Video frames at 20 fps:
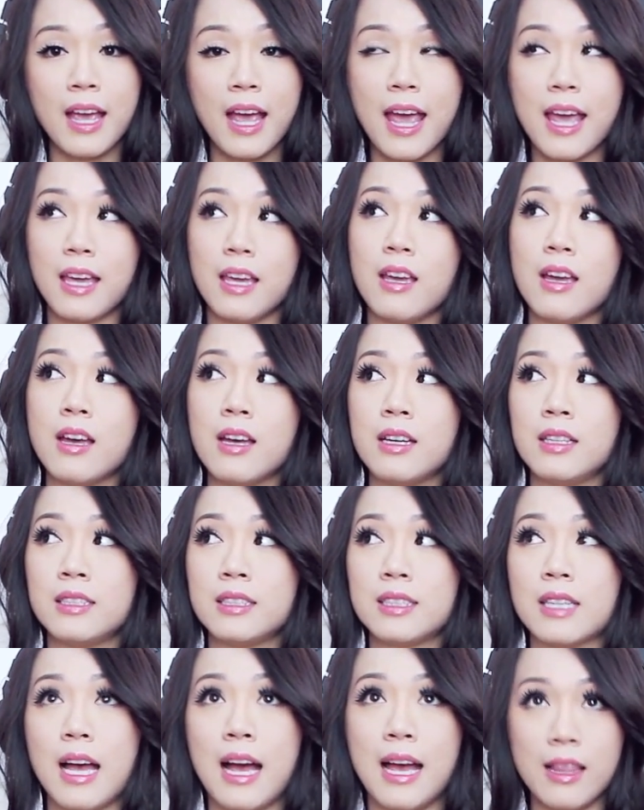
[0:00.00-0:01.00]
And
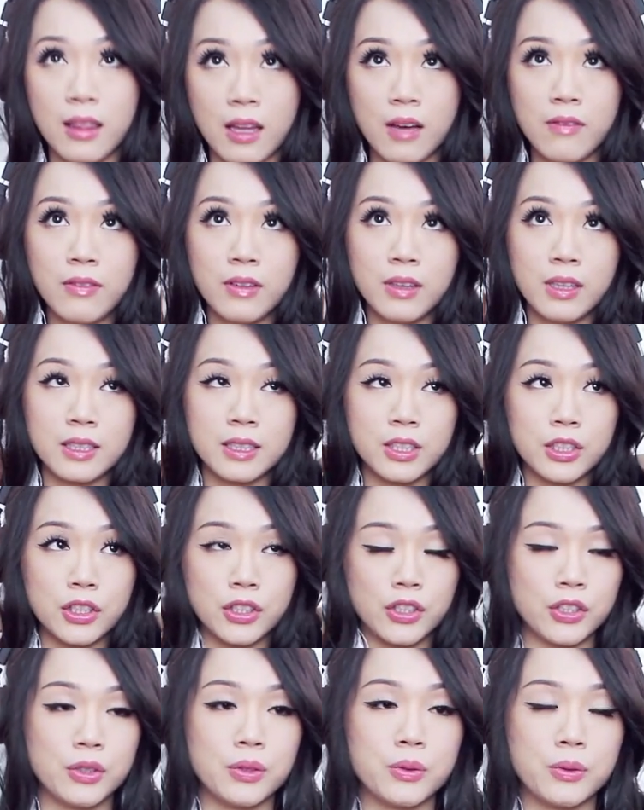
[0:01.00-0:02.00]
I love listening
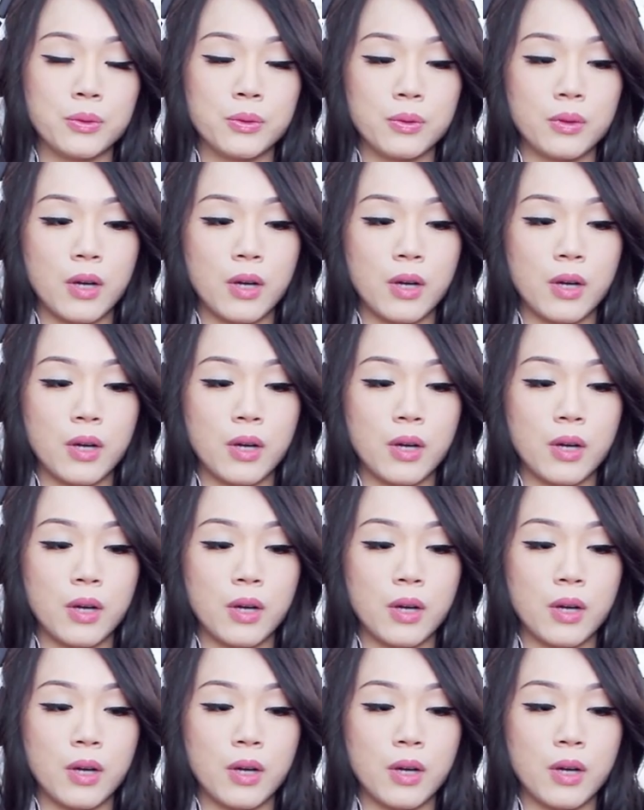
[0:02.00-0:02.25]
to